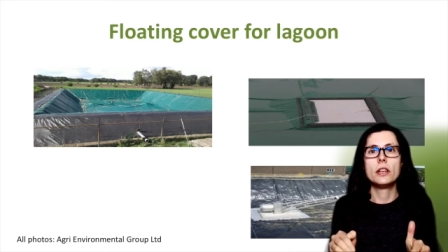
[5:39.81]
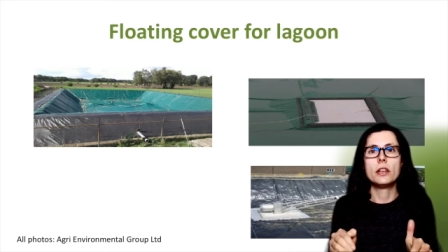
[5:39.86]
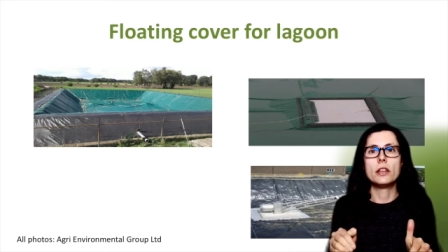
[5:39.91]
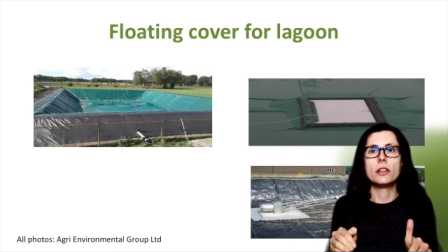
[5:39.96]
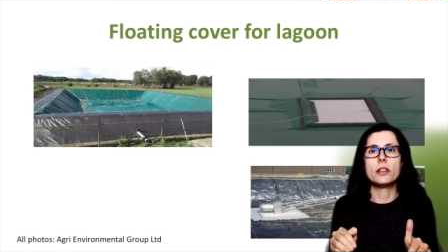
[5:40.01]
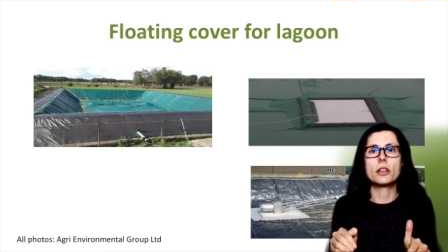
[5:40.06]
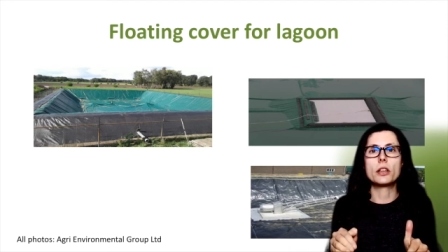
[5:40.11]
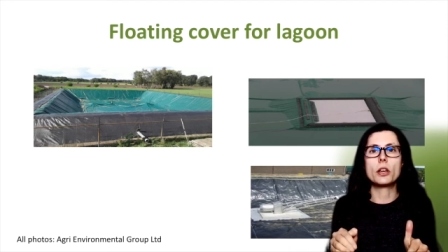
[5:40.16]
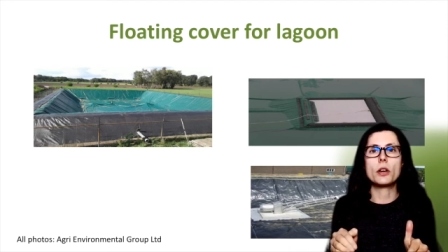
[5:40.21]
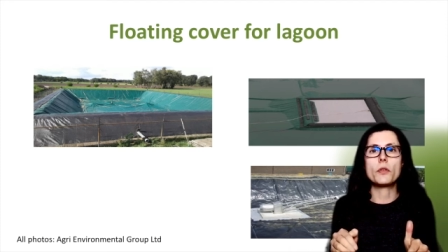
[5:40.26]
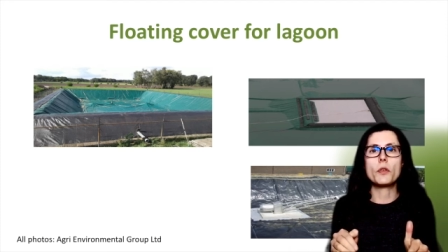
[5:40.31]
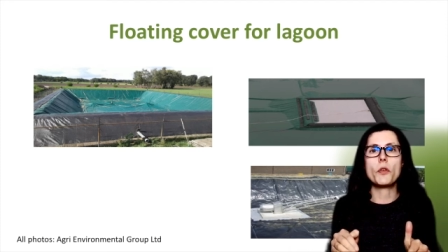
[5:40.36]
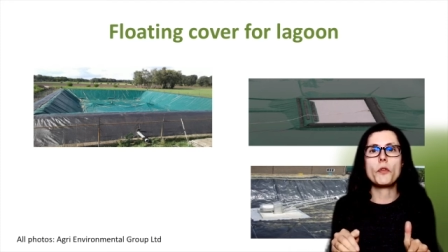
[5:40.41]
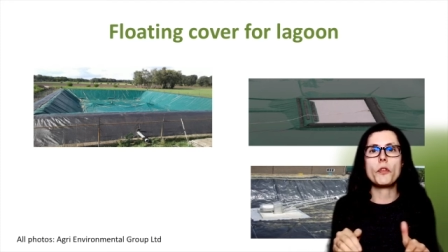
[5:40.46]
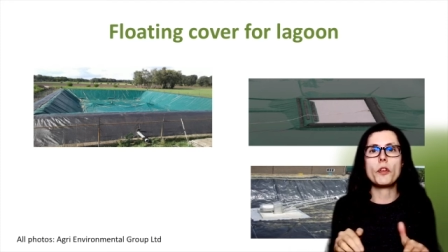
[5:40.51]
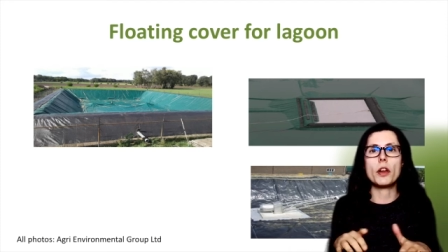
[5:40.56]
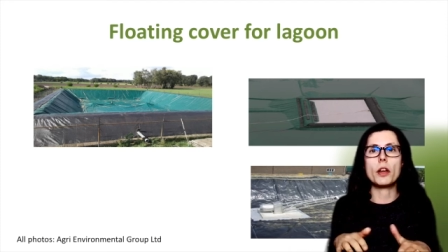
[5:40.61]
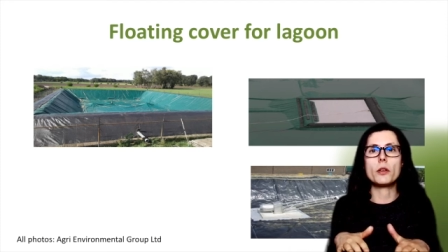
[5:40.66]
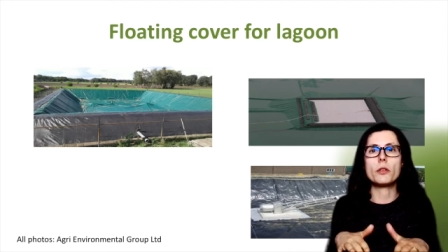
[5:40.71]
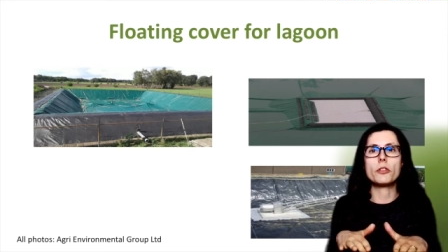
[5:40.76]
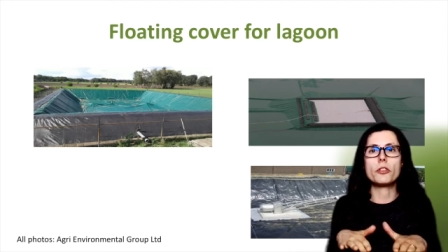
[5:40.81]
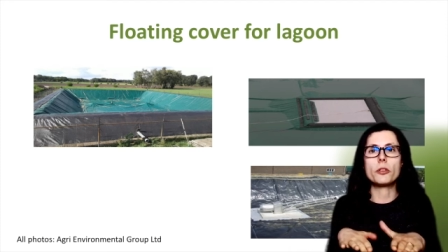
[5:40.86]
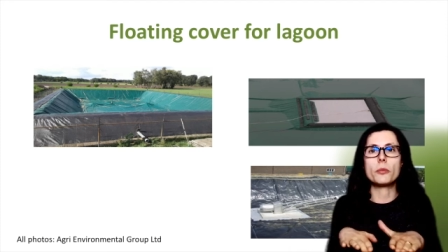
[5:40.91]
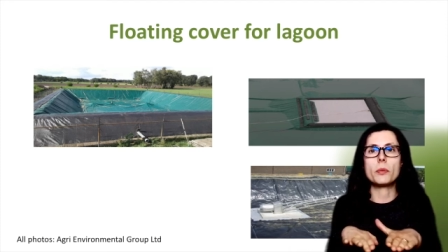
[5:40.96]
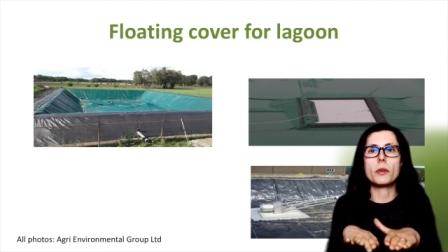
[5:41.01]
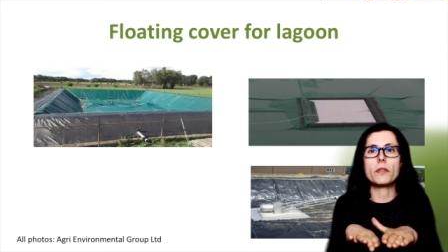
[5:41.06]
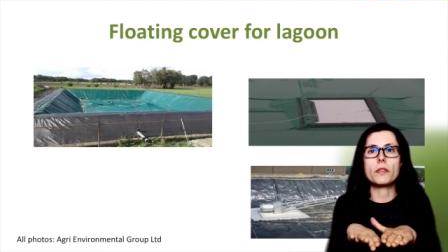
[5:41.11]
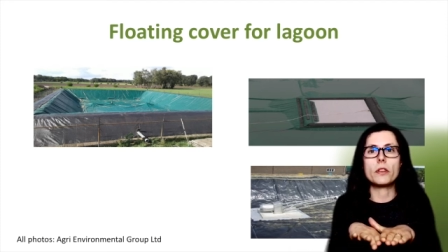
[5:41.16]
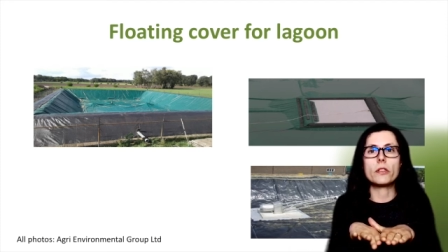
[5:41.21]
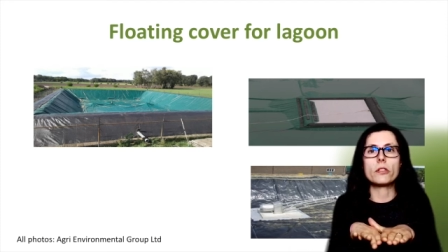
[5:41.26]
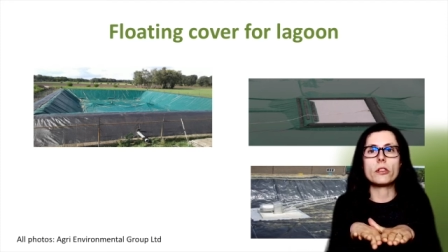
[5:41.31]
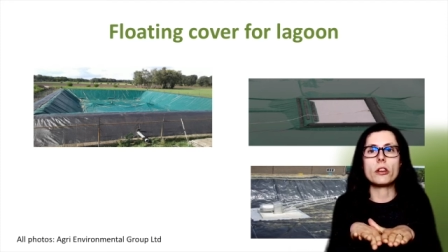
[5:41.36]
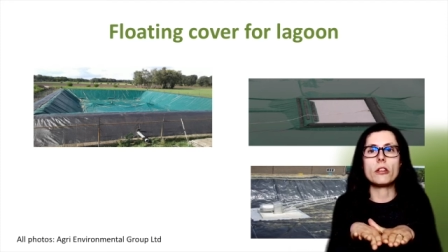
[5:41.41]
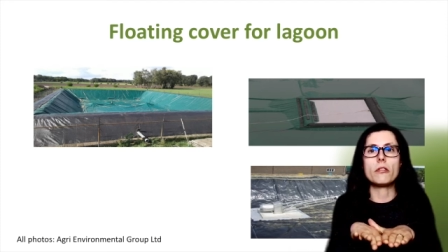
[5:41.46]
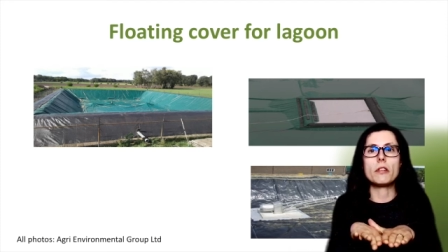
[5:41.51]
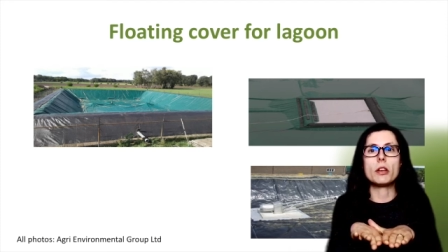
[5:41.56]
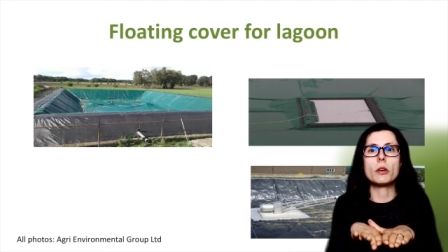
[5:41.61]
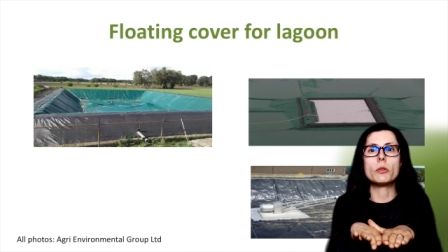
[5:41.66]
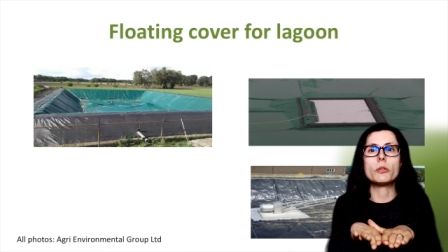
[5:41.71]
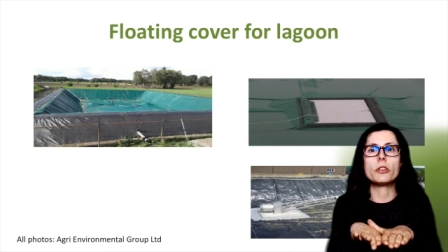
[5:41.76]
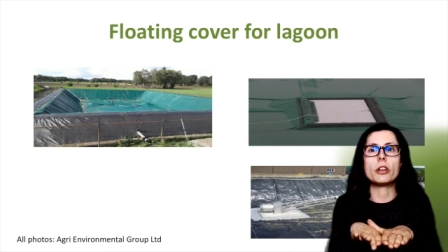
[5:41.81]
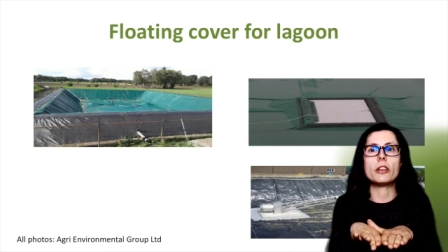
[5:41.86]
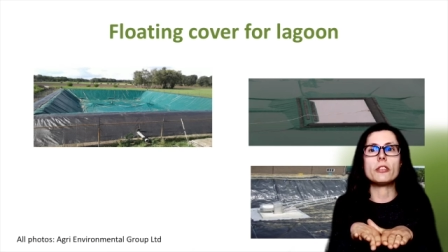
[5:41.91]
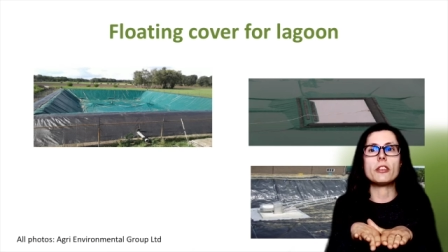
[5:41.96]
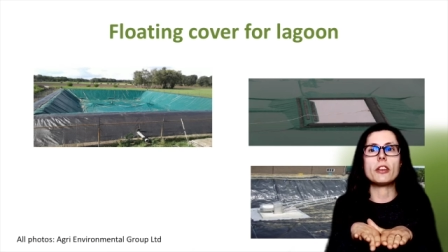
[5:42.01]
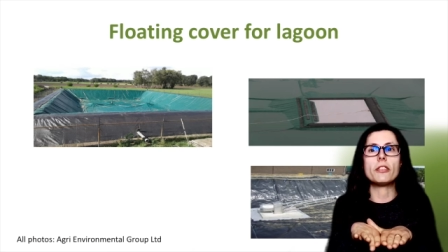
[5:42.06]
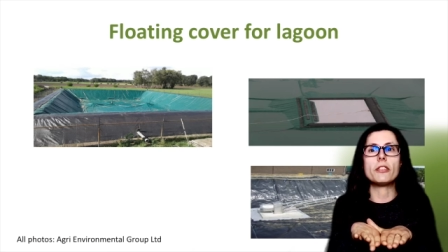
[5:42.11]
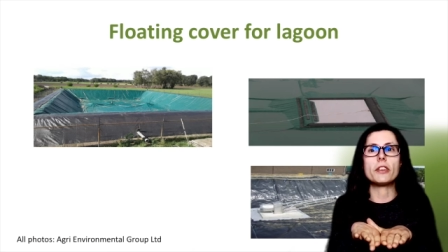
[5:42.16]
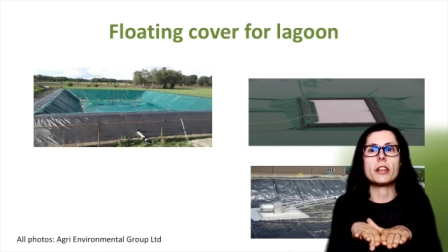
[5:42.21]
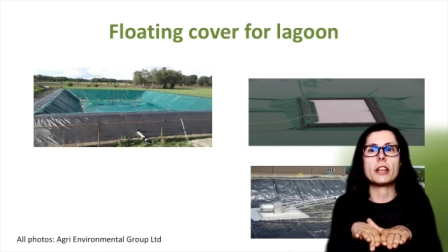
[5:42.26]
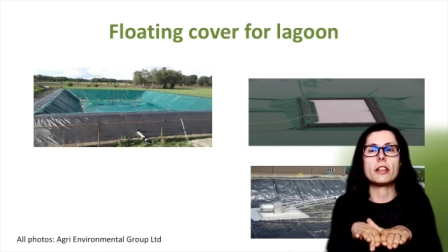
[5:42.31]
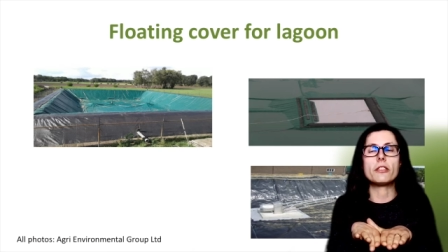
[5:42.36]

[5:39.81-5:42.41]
The cover floats above the slurry or digestate